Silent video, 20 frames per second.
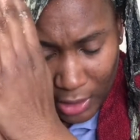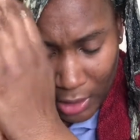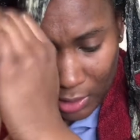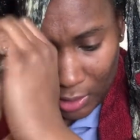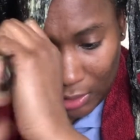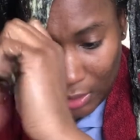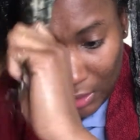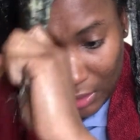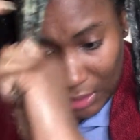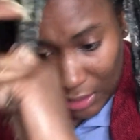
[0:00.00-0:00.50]

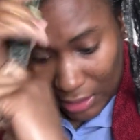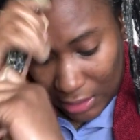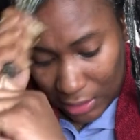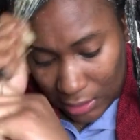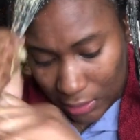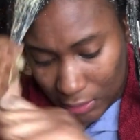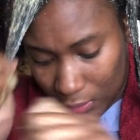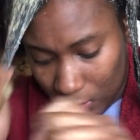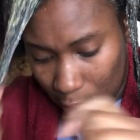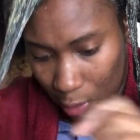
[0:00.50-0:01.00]
And
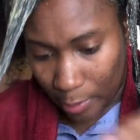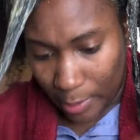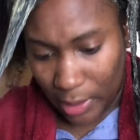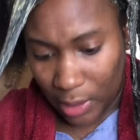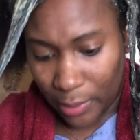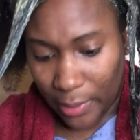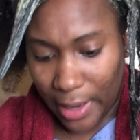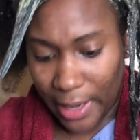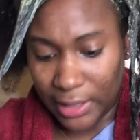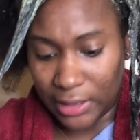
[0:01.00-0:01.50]
so many
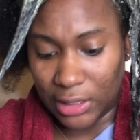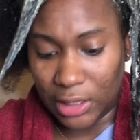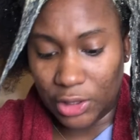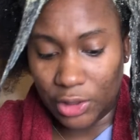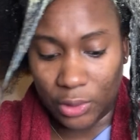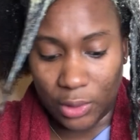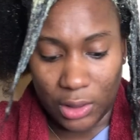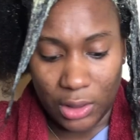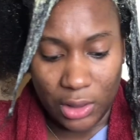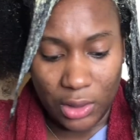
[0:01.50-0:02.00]
ways that
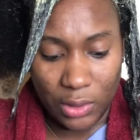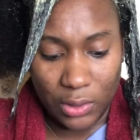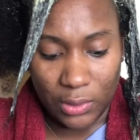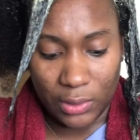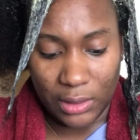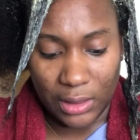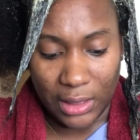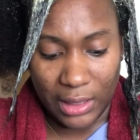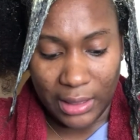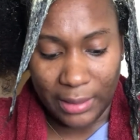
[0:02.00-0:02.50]
you can use
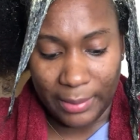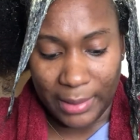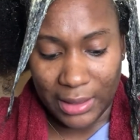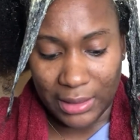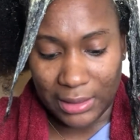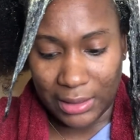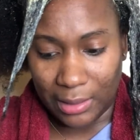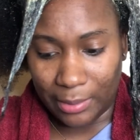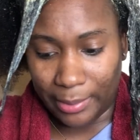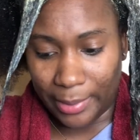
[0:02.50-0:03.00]
the
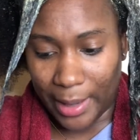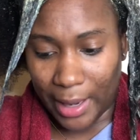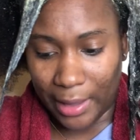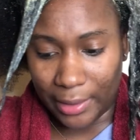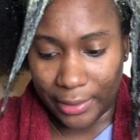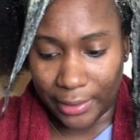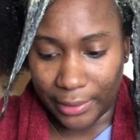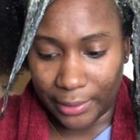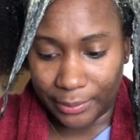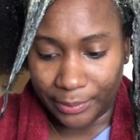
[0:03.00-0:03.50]
MSM
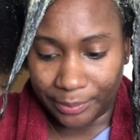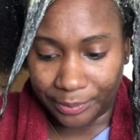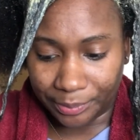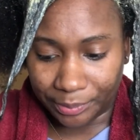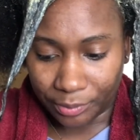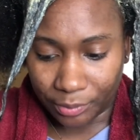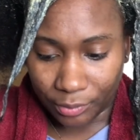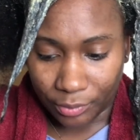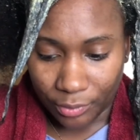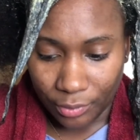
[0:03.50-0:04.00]
powder.
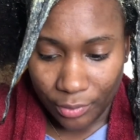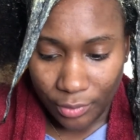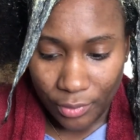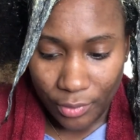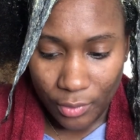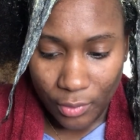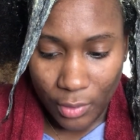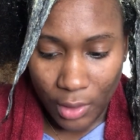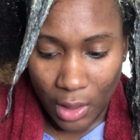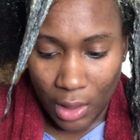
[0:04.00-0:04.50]

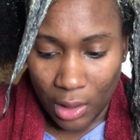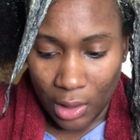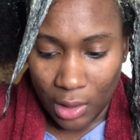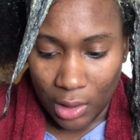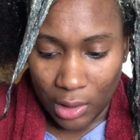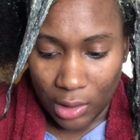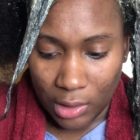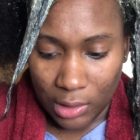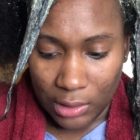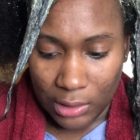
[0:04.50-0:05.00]

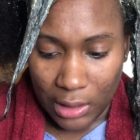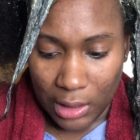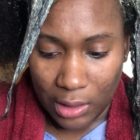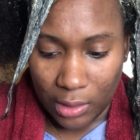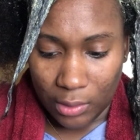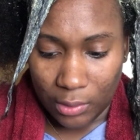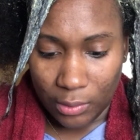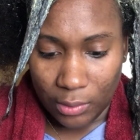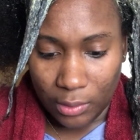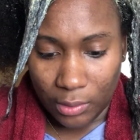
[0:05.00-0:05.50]

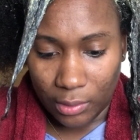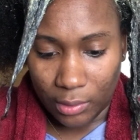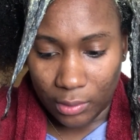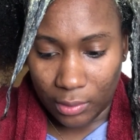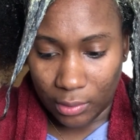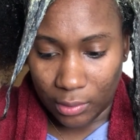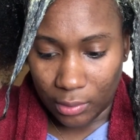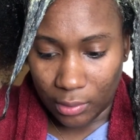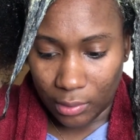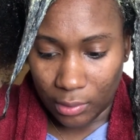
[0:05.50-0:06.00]
So,
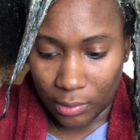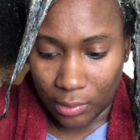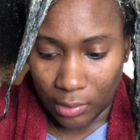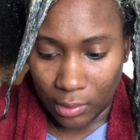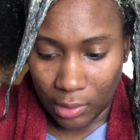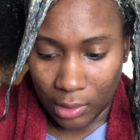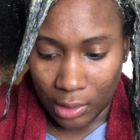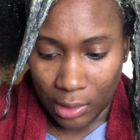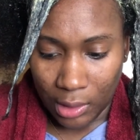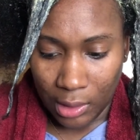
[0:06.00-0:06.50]

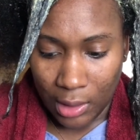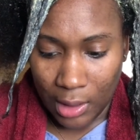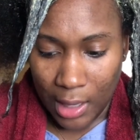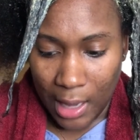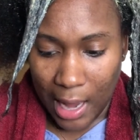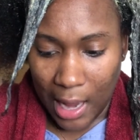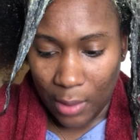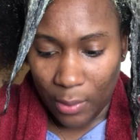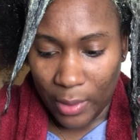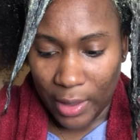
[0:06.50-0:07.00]

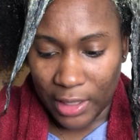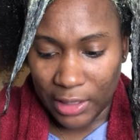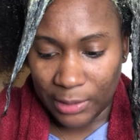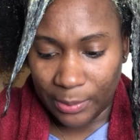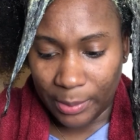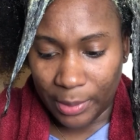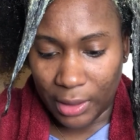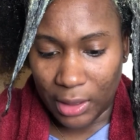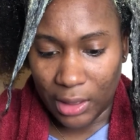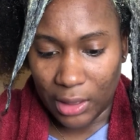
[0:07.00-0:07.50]
I was
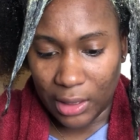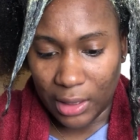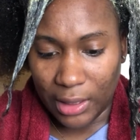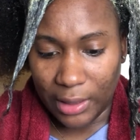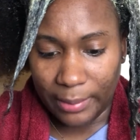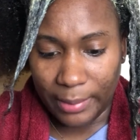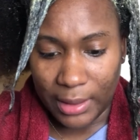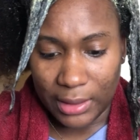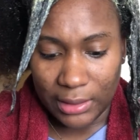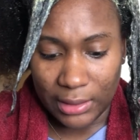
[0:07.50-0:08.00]
putting the
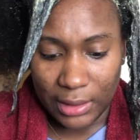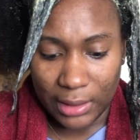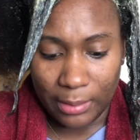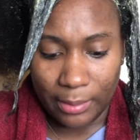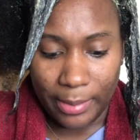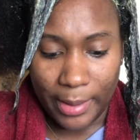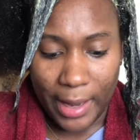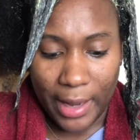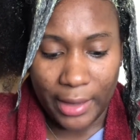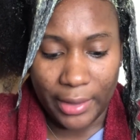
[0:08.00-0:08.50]

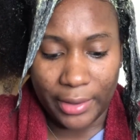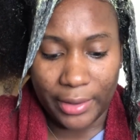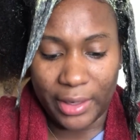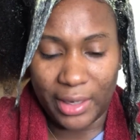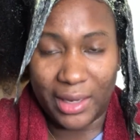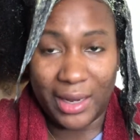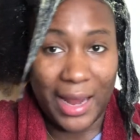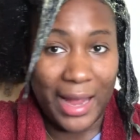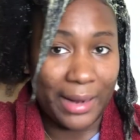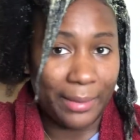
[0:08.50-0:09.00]
MSM powder
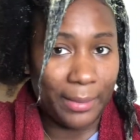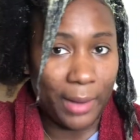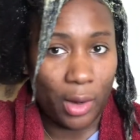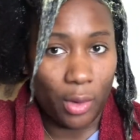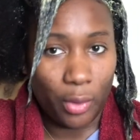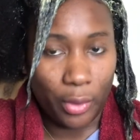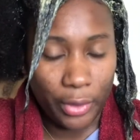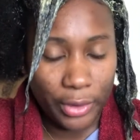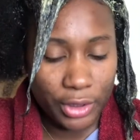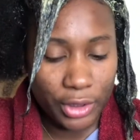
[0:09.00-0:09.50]
in like my
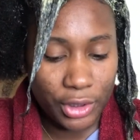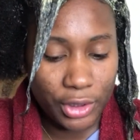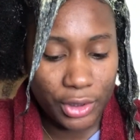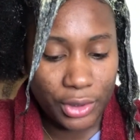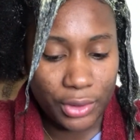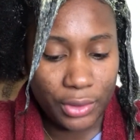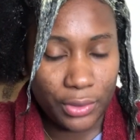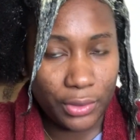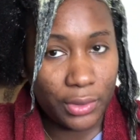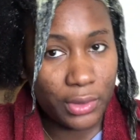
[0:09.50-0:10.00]
orange
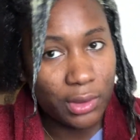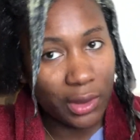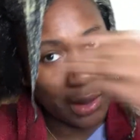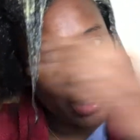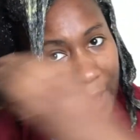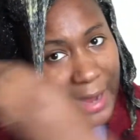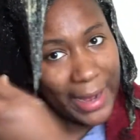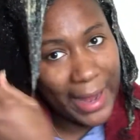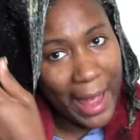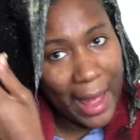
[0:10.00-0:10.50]
juice or
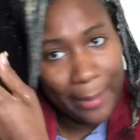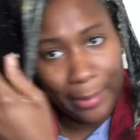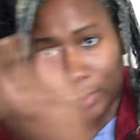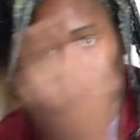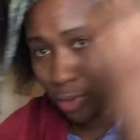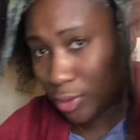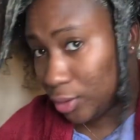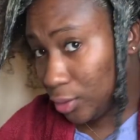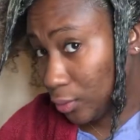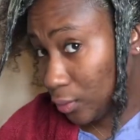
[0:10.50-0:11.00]
like apple
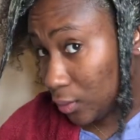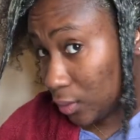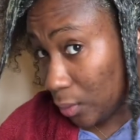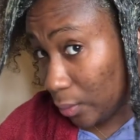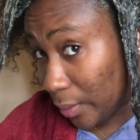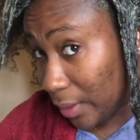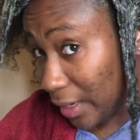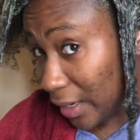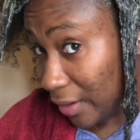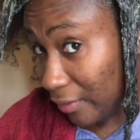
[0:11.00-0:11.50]
juice or
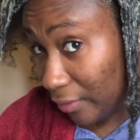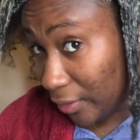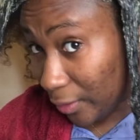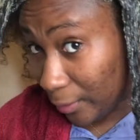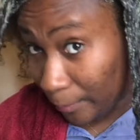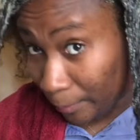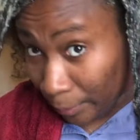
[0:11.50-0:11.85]
whatever.